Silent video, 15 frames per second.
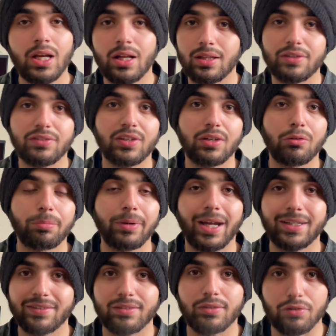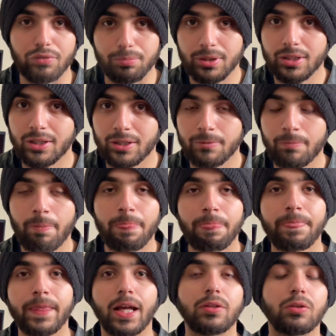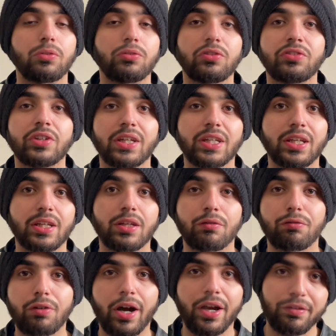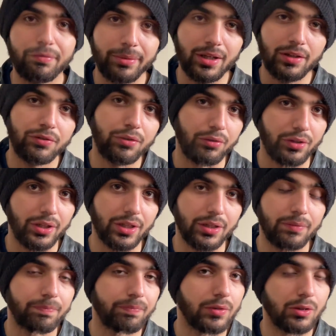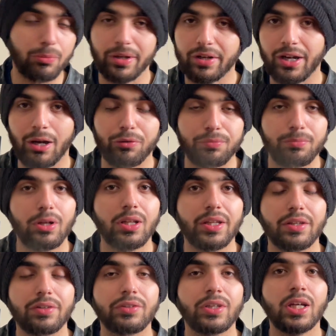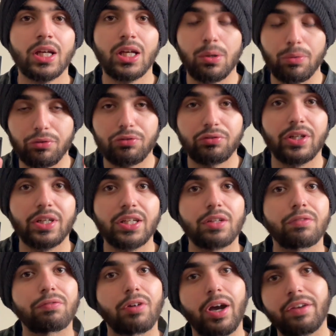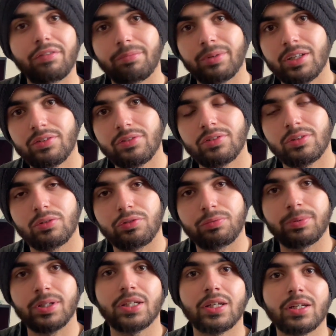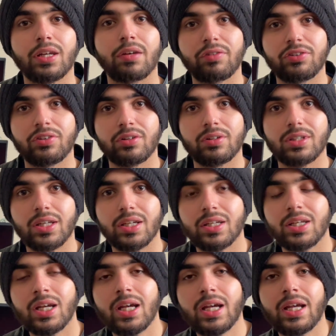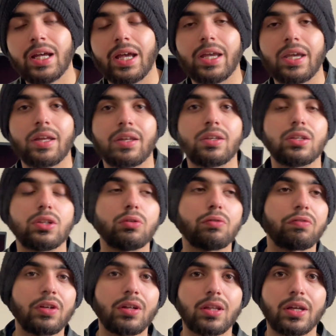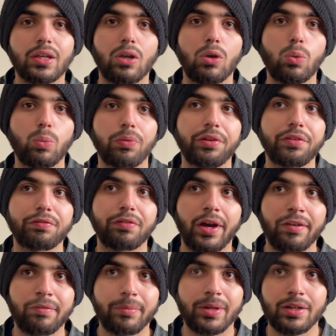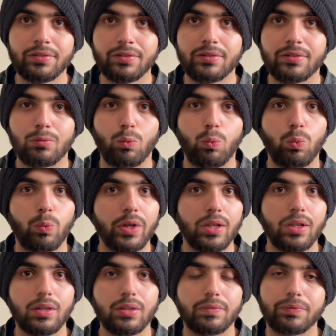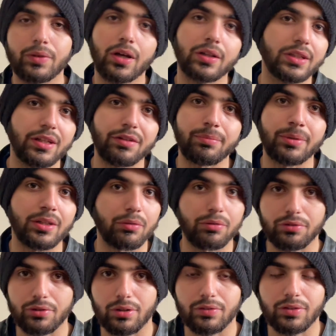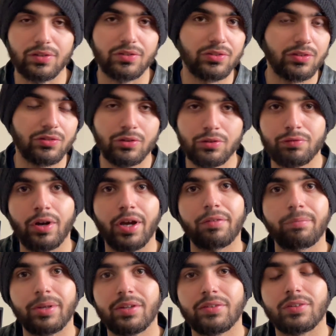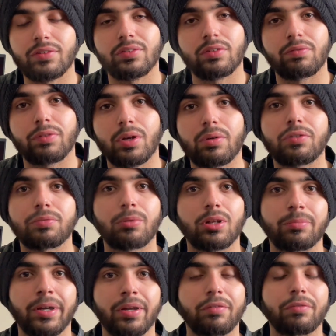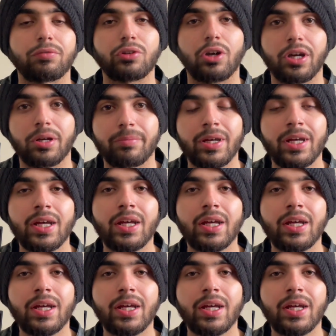let's say you're practicing your speaking and you're just dedicating 5 minutes your day, no matter how small it is, you just dedicate 5 minutes to speaking every single day, and you feel like, oh, this 5 minutes will not give me any results because it's just 5 minutes. It's a very small amount of time